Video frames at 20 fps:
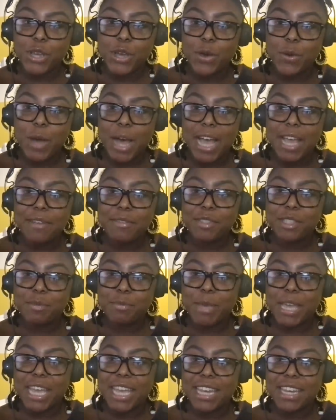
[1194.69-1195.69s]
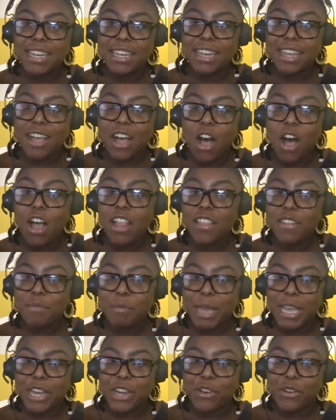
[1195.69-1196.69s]
So I've spent all of
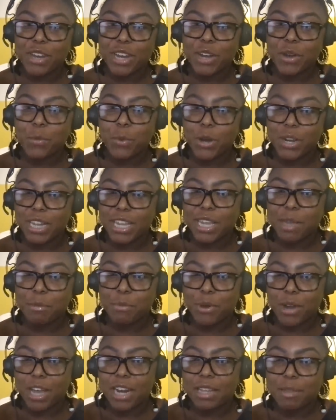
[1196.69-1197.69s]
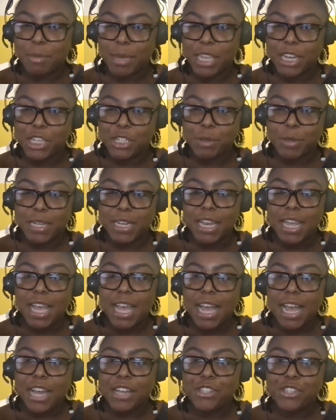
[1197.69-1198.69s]
my career working in product management.
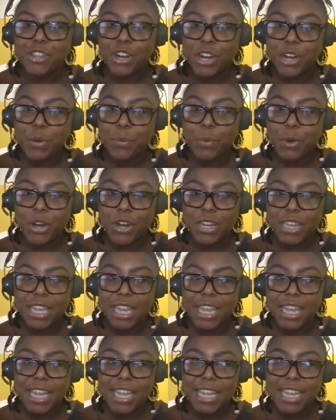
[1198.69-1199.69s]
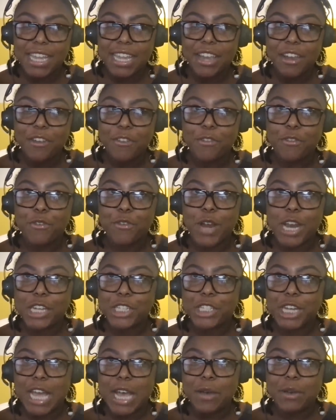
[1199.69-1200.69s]
I started working
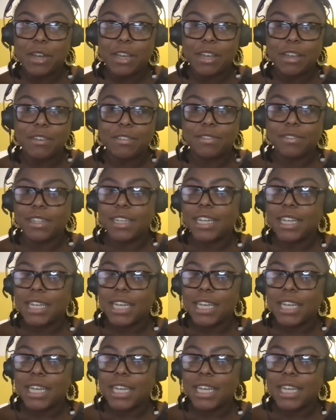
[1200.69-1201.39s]
fresh out of